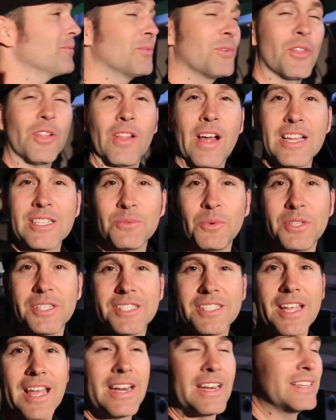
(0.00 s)
We're the last ones
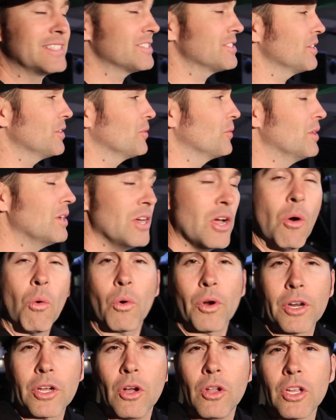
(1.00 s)
standing, so we're
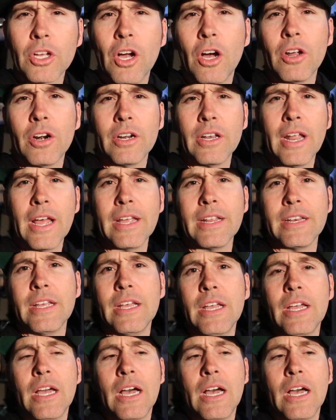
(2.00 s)
gonna go call it a night.